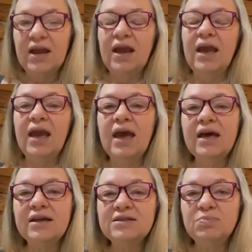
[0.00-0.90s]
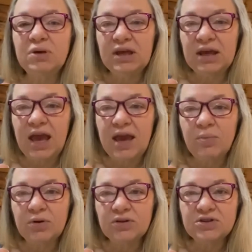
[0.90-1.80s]
and being
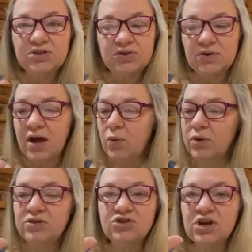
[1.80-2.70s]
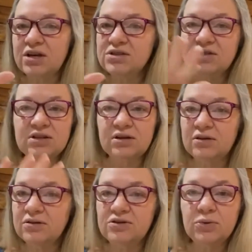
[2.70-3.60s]
able to do that with just
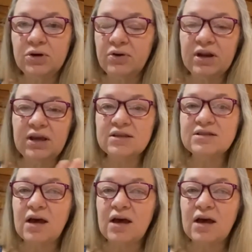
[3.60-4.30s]
2 ingredients.